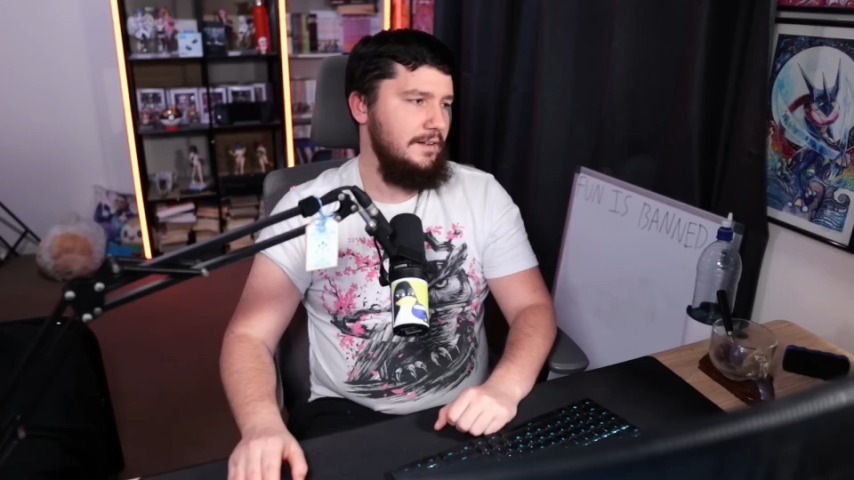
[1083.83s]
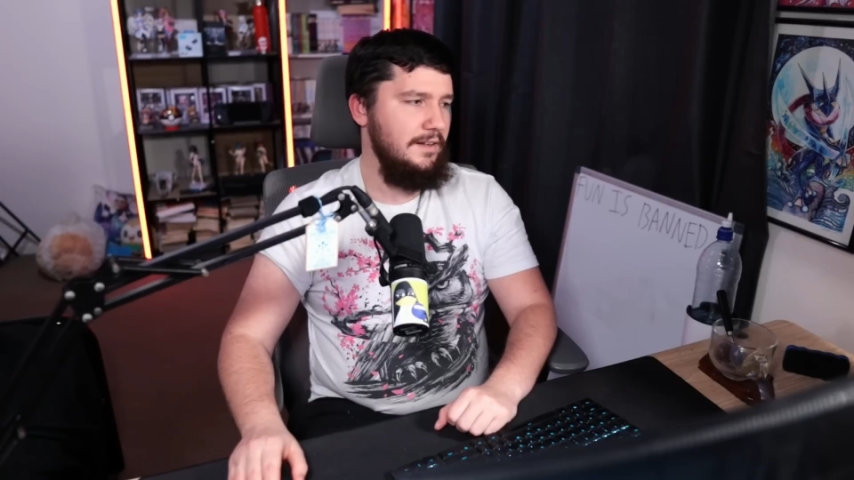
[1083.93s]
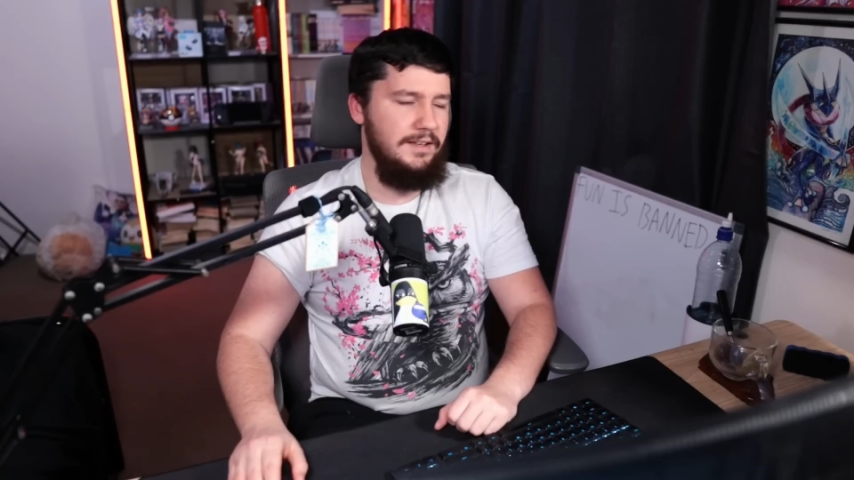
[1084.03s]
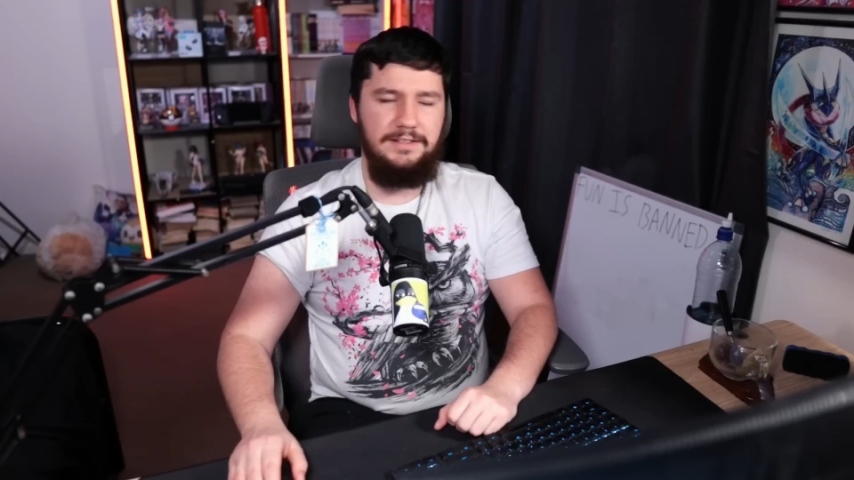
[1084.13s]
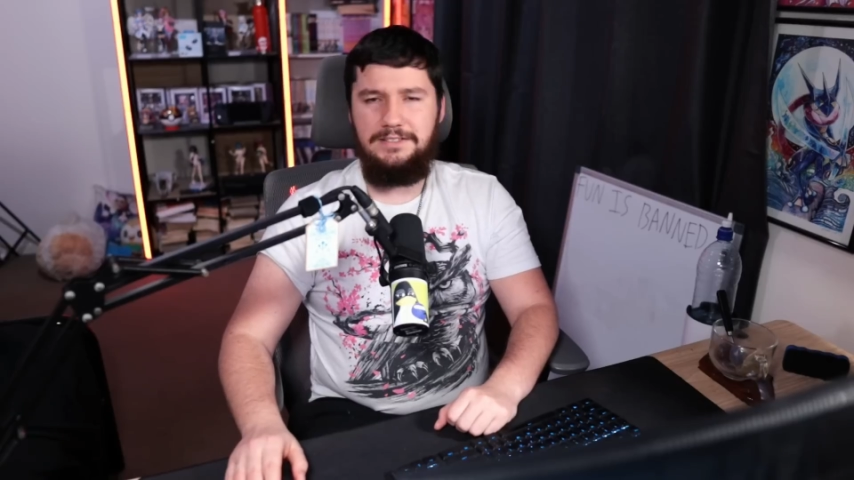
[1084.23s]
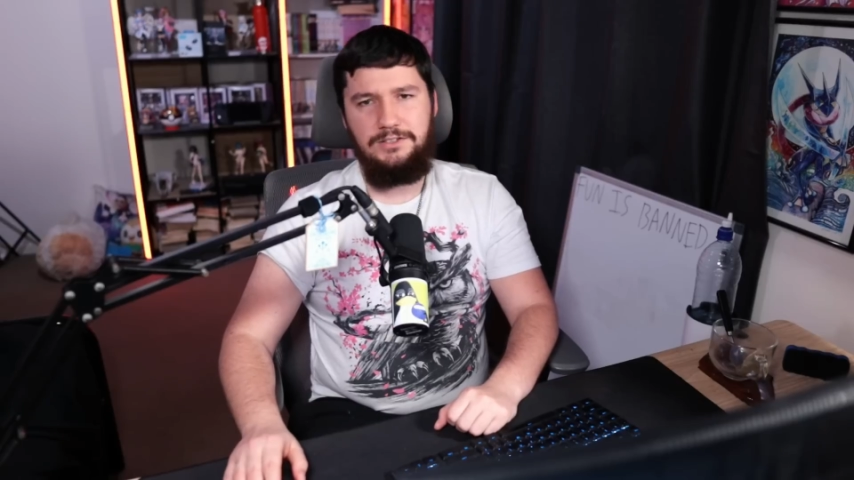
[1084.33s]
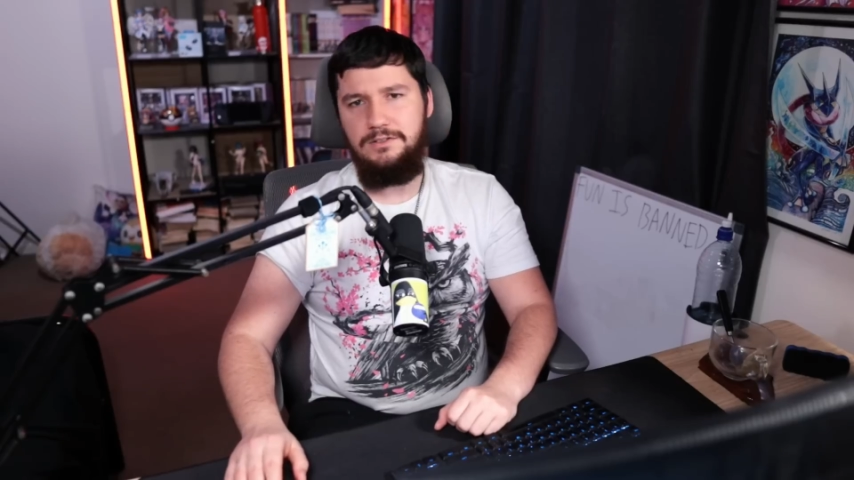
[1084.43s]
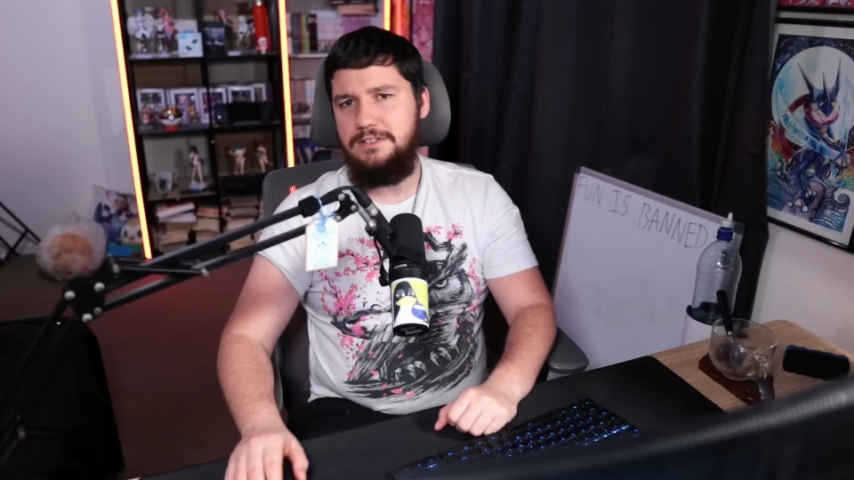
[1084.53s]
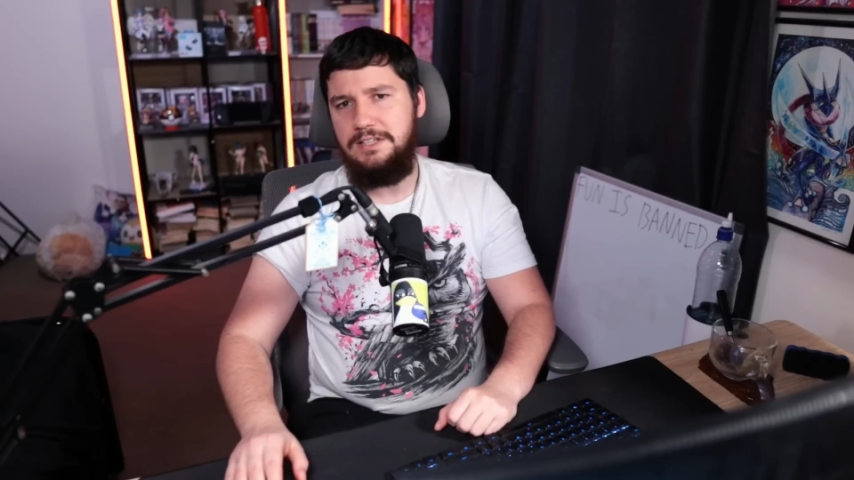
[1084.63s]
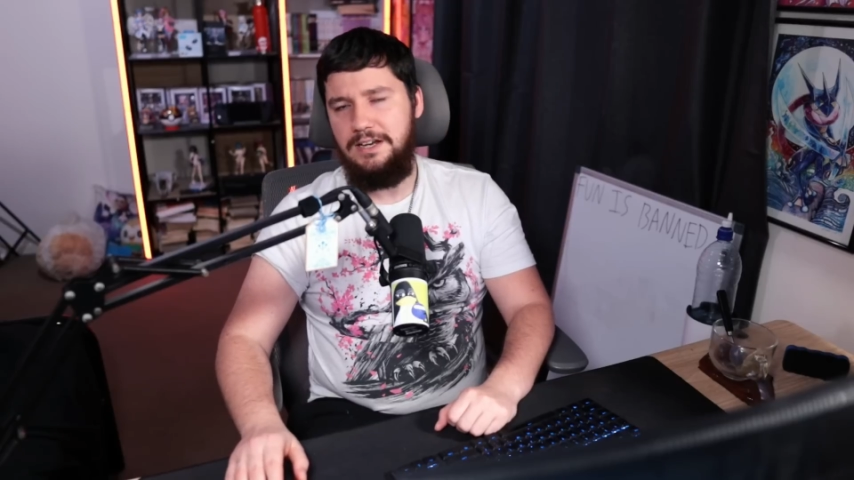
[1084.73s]
it's
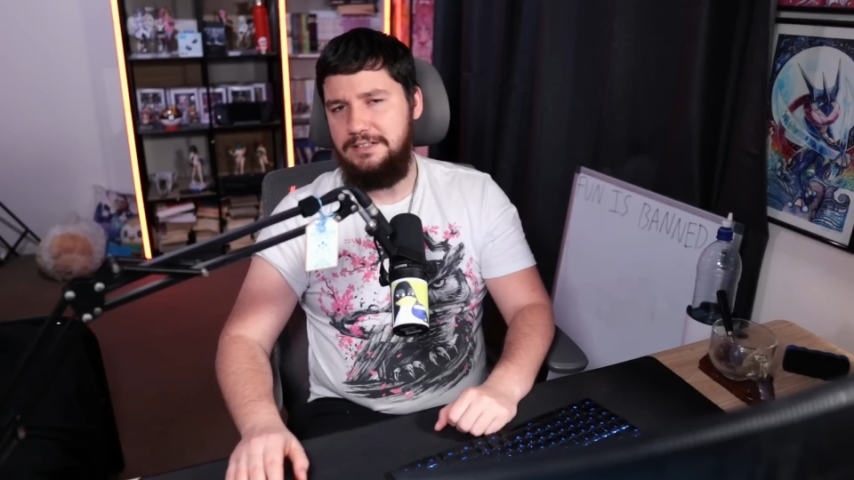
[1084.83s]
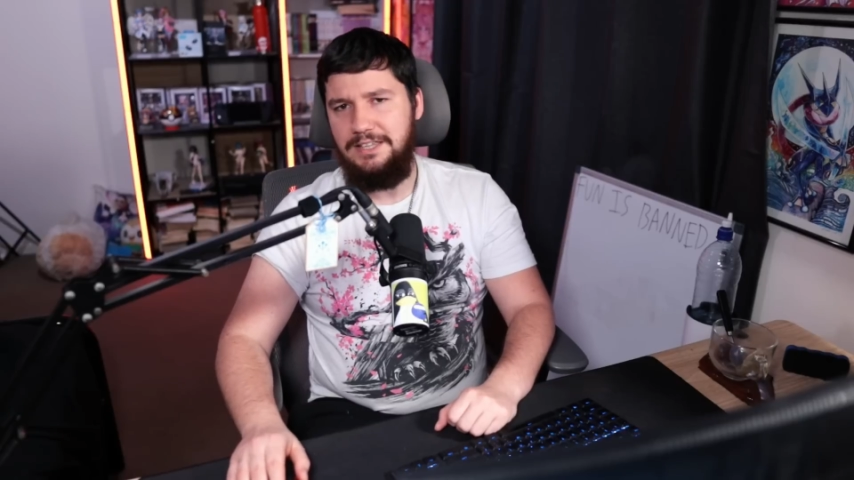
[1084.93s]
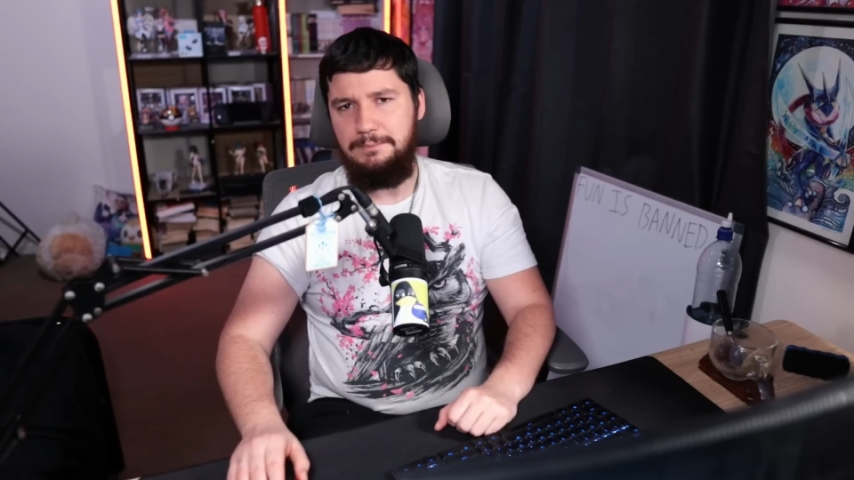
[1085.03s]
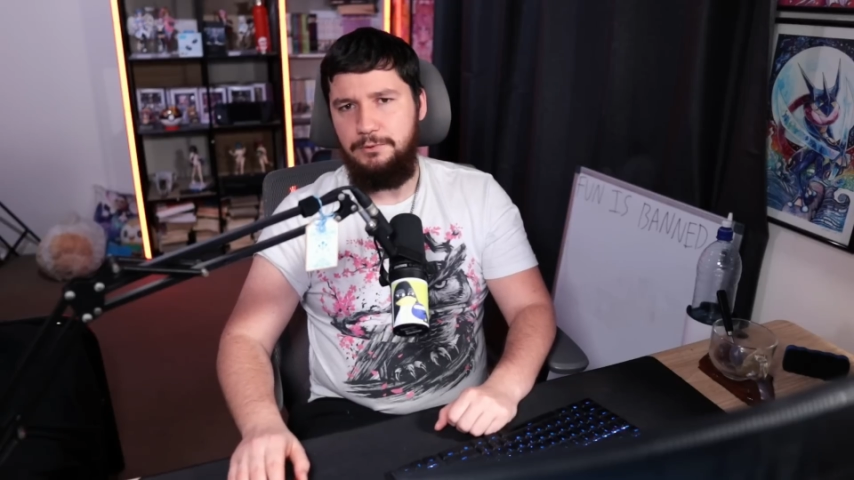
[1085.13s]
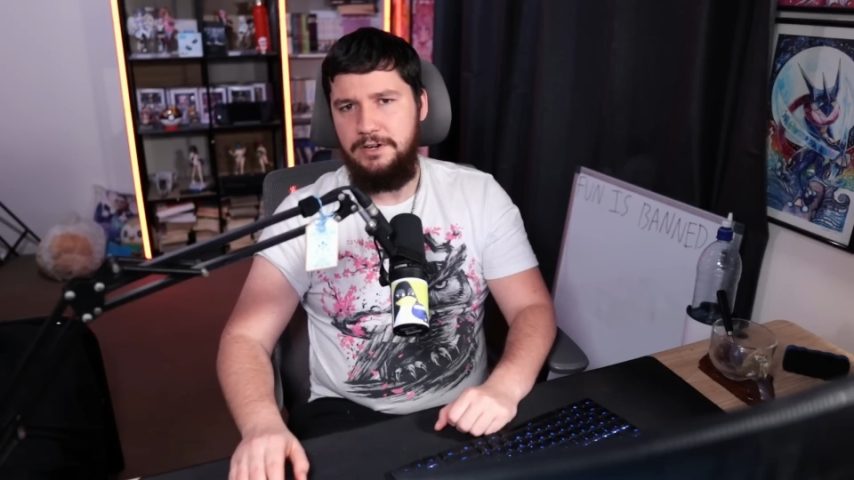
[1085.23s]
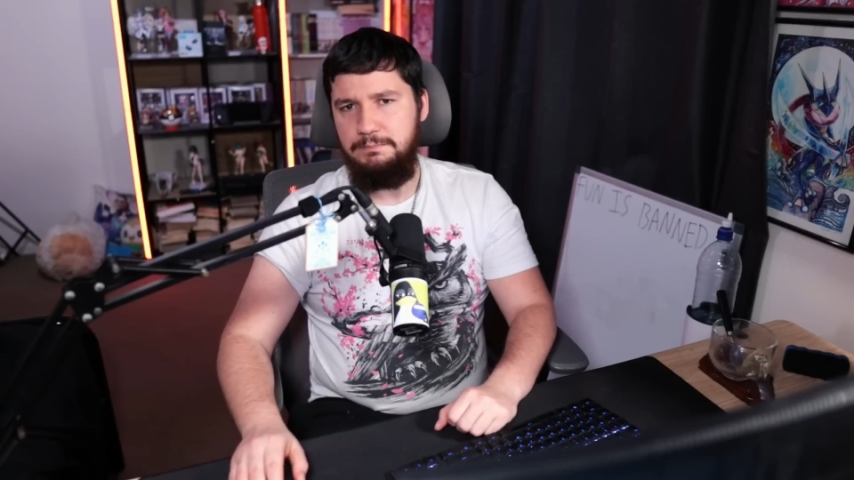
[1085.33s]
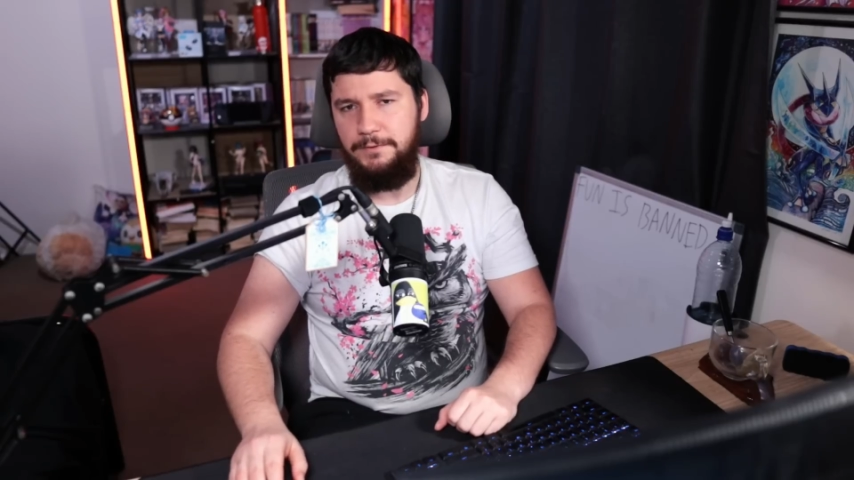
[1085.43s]
good to get to that point